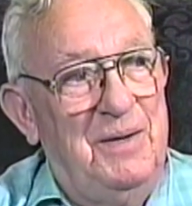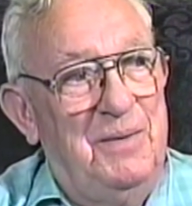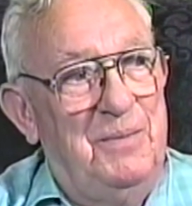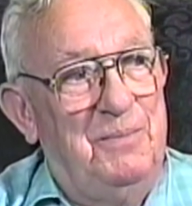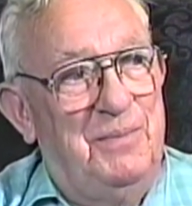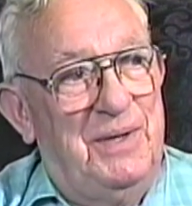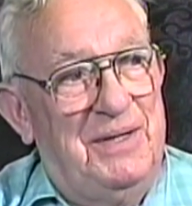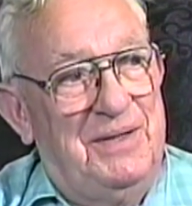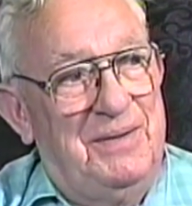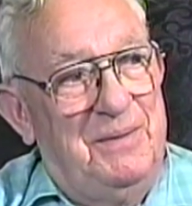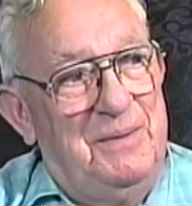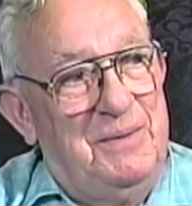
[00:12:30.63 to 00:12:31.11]

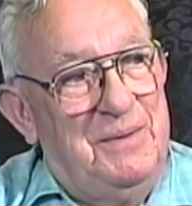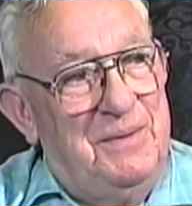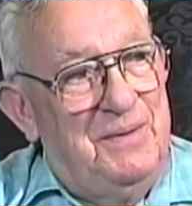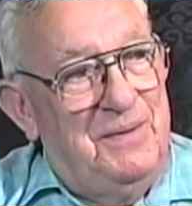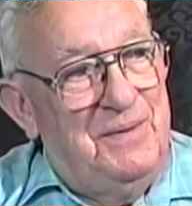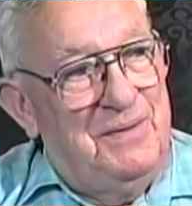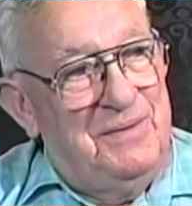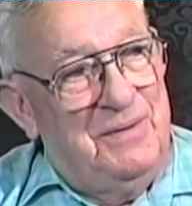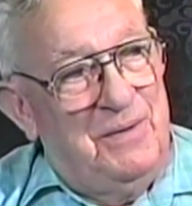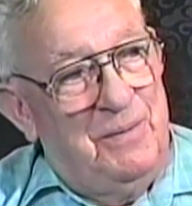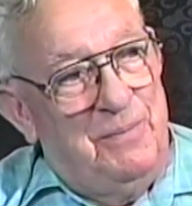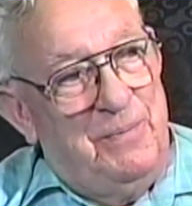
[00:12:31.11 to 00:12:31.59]
but
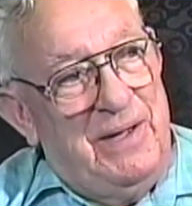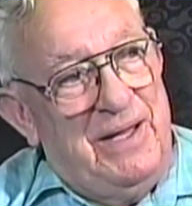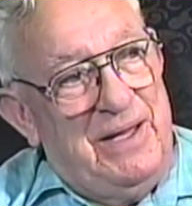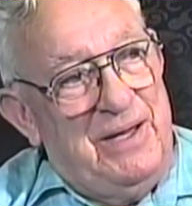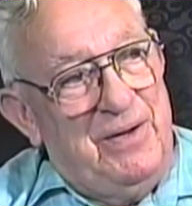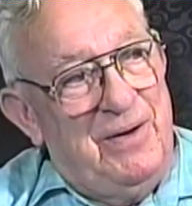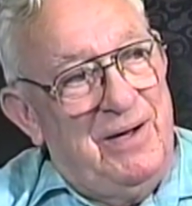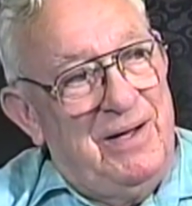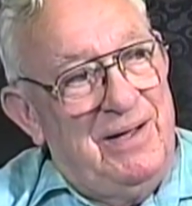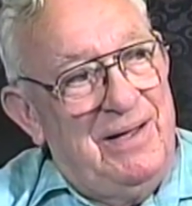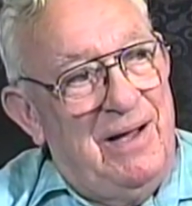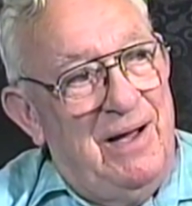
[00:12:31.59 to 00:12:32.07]

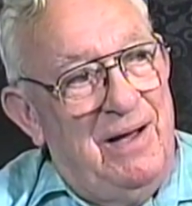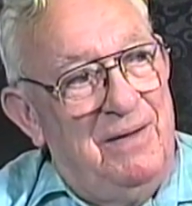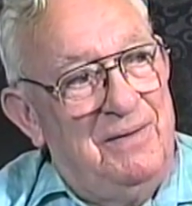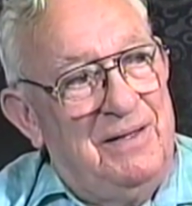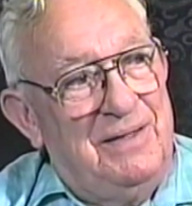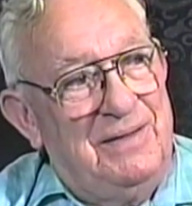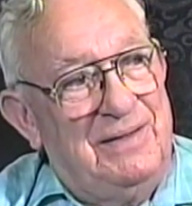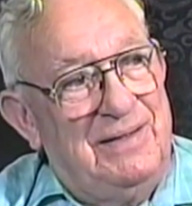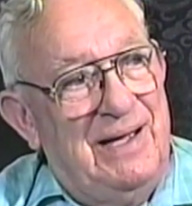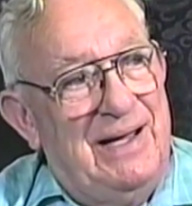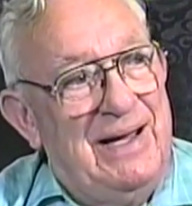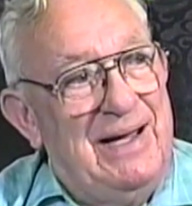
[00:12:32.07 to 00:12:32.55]
depending on how the
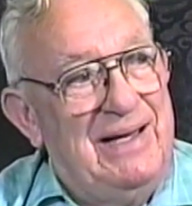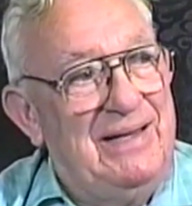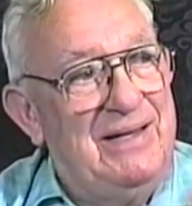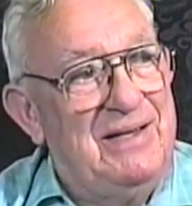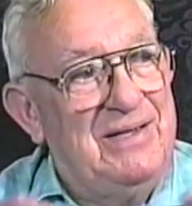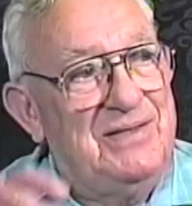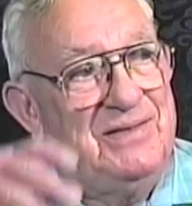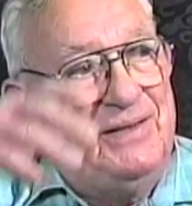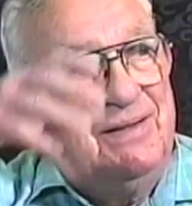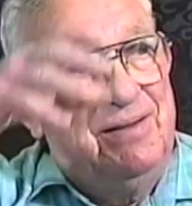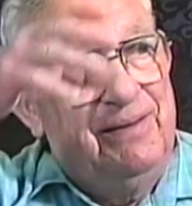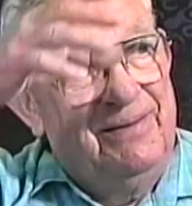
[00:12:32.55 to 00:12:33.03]
tide
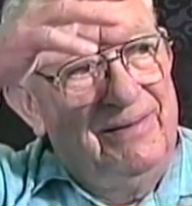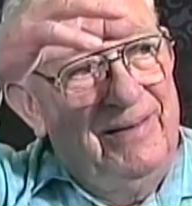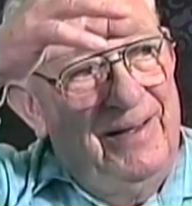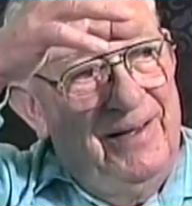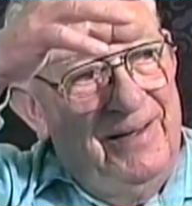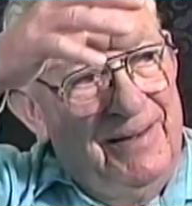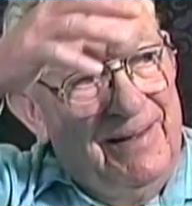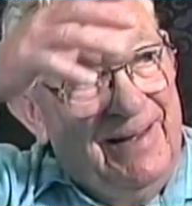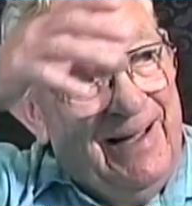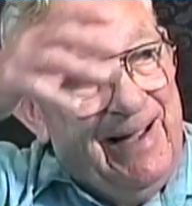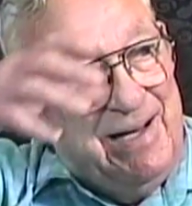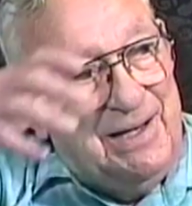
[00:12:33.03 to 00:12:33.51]
is, the, a
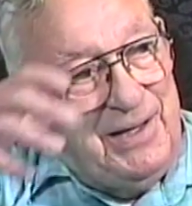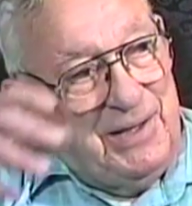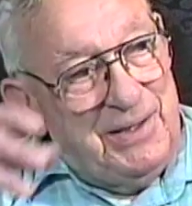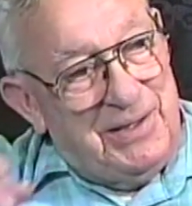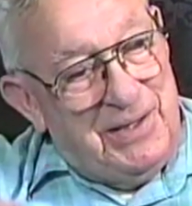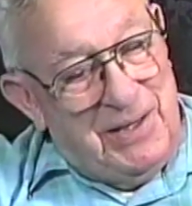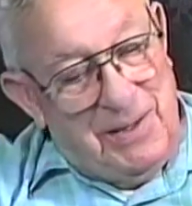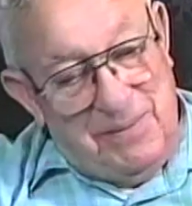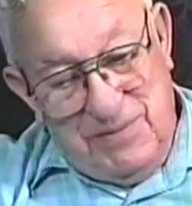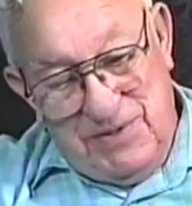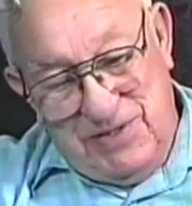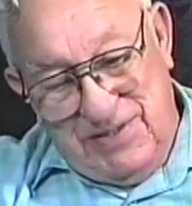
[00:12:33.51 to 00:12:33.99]
ladder
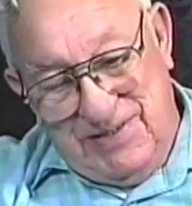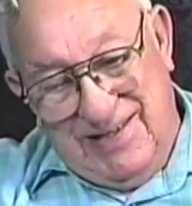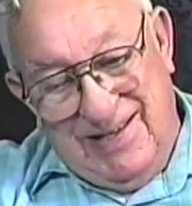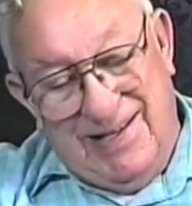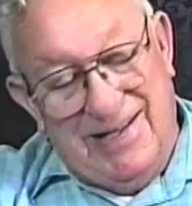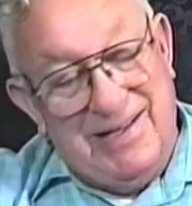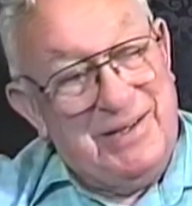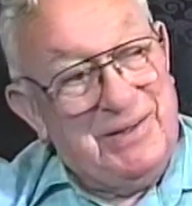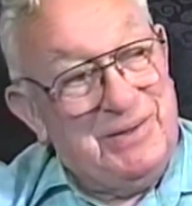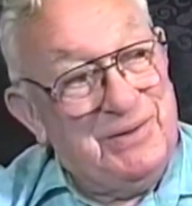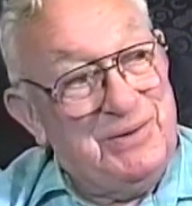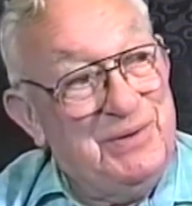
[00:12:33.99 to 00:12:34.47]
comes
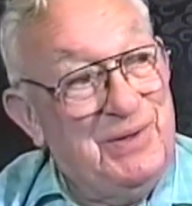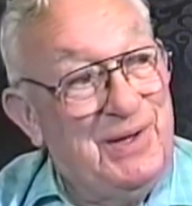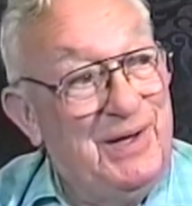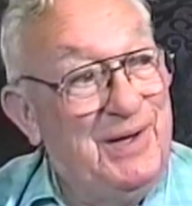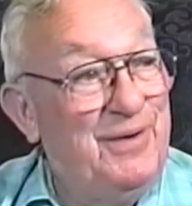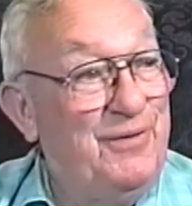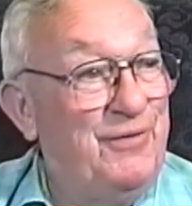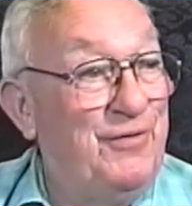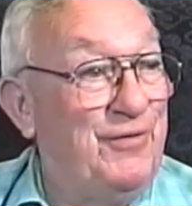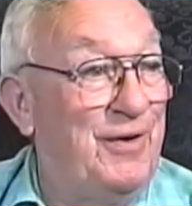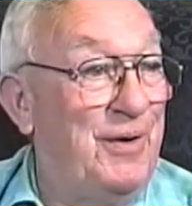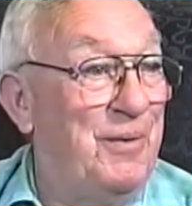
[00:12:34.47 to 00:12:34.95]
down
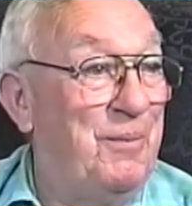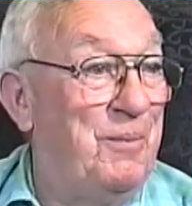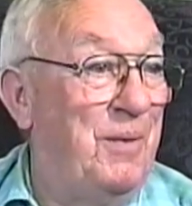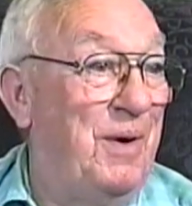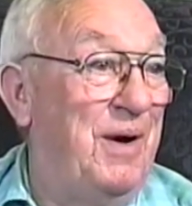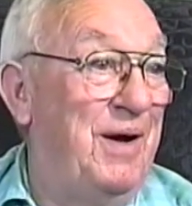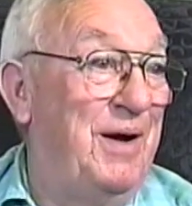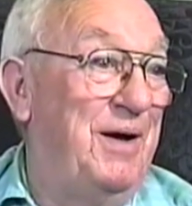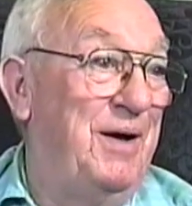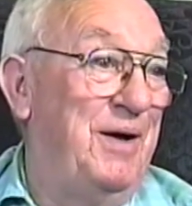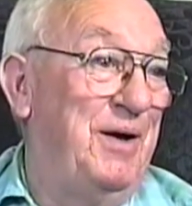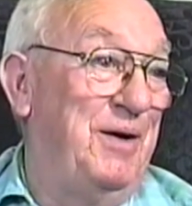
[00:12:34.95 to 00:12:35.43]
from
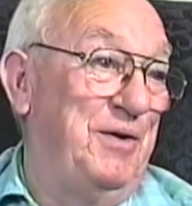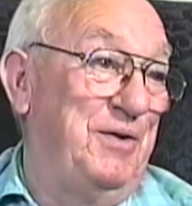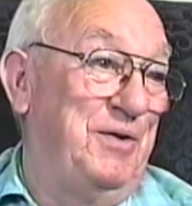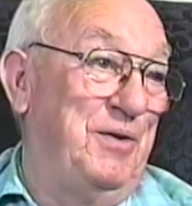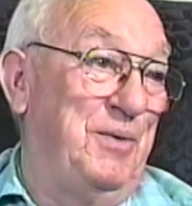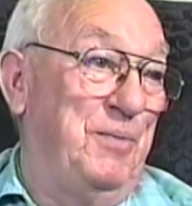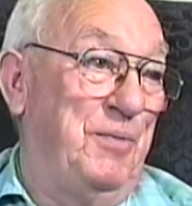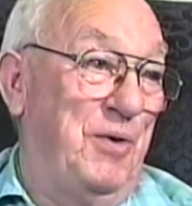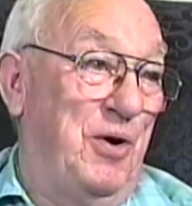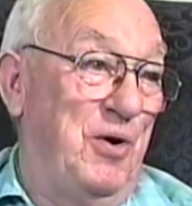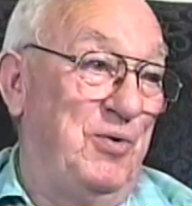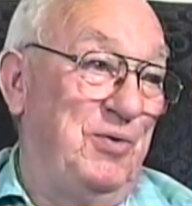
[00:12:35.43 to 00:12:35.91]
the
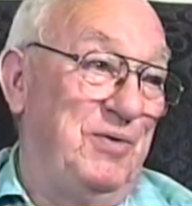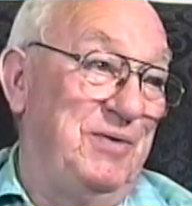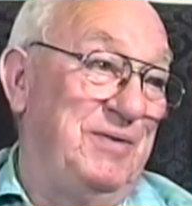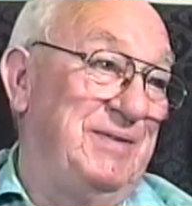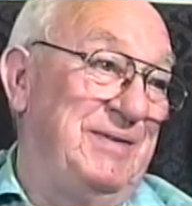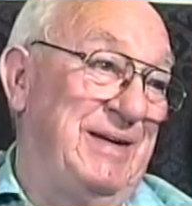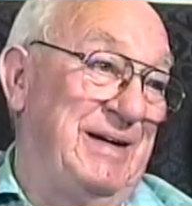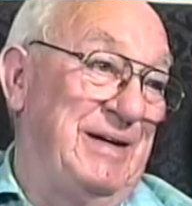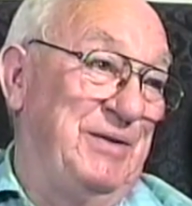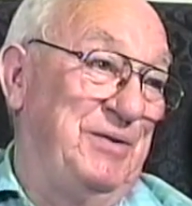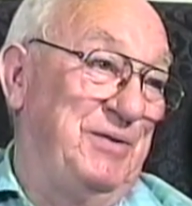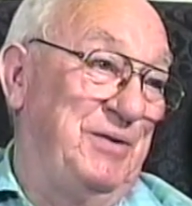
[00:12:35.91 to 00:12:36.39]
boat
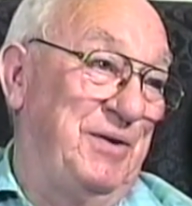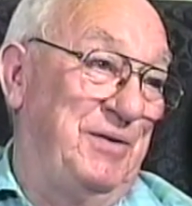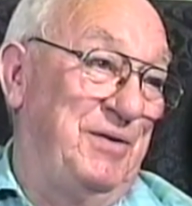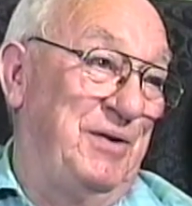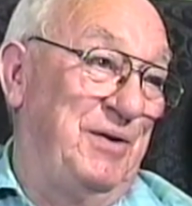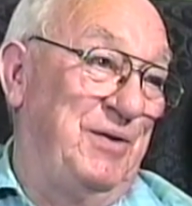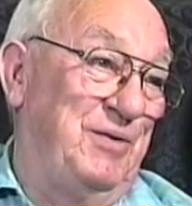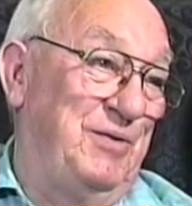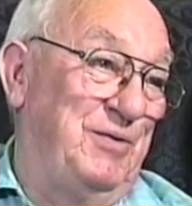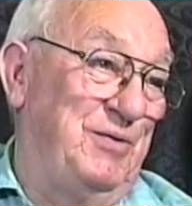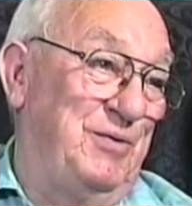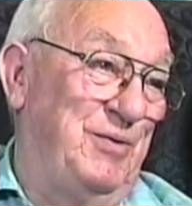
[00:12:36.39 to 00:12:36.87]
down to the
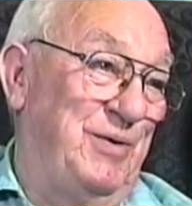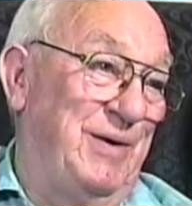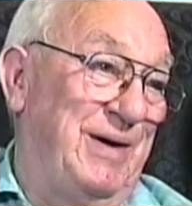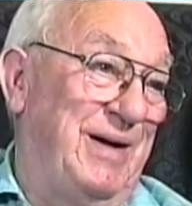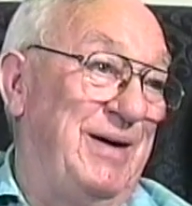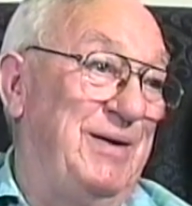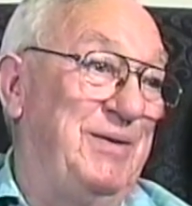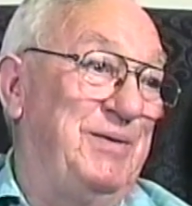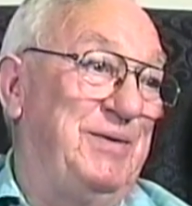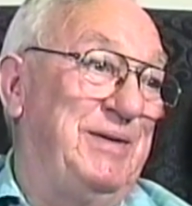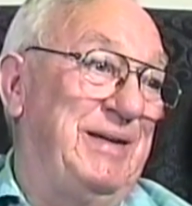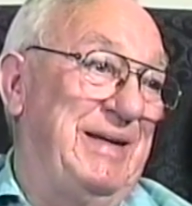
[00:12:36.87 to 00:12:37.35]

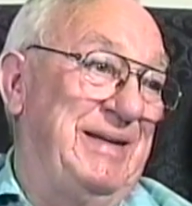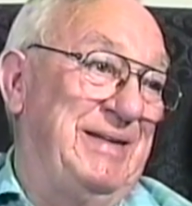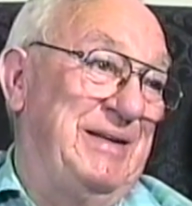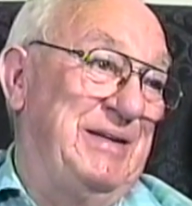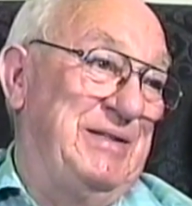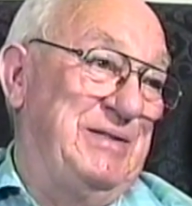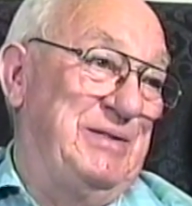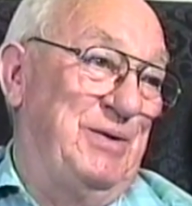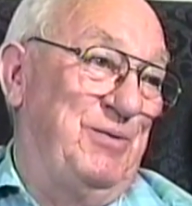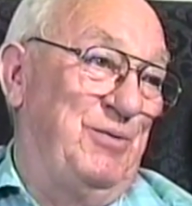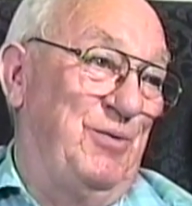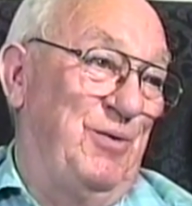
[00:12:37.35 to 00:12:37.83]
ground, and
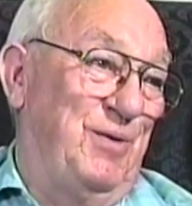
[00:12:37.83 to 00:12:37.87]
there's a